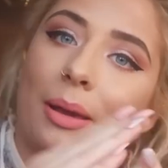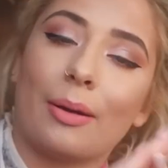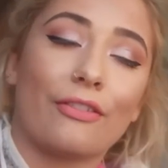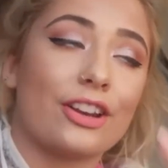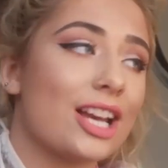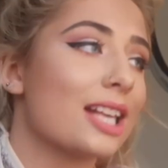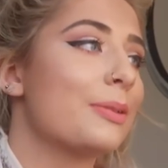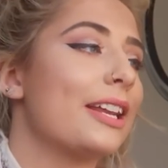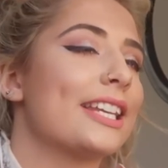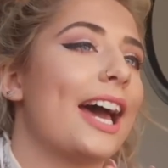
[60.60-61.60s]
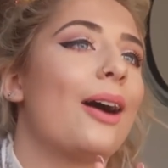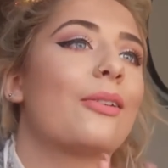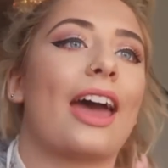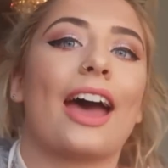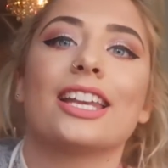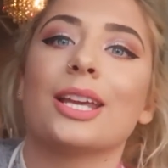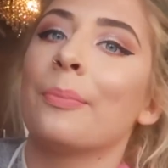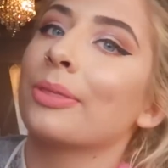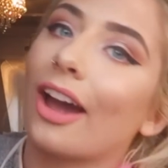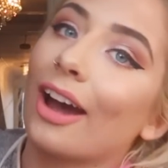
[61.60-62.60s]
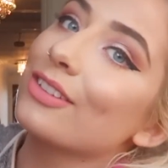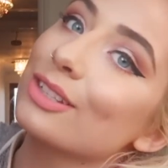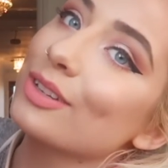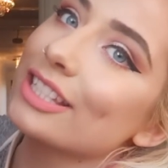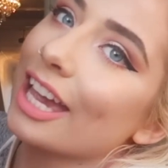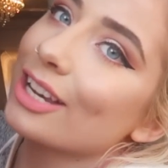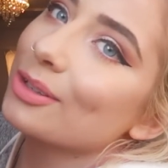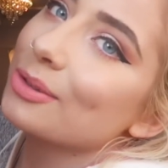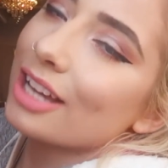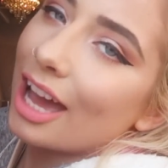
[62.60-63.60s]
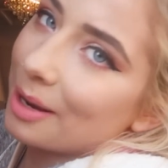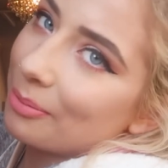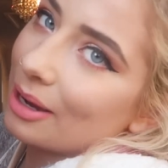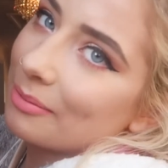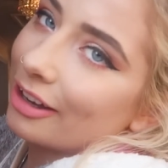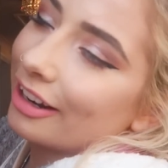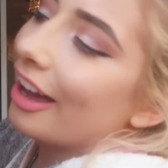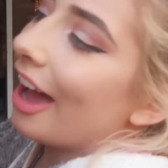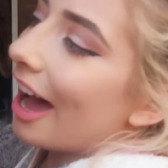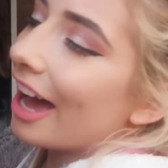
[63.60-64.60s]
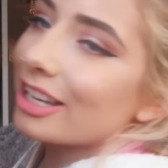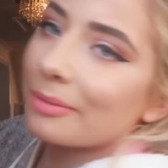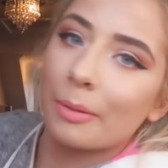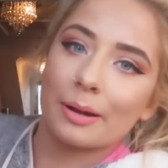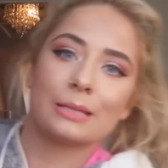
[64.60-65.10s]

meet my friend Jasmine in town, and I've just rescheduled an appointment and I'm on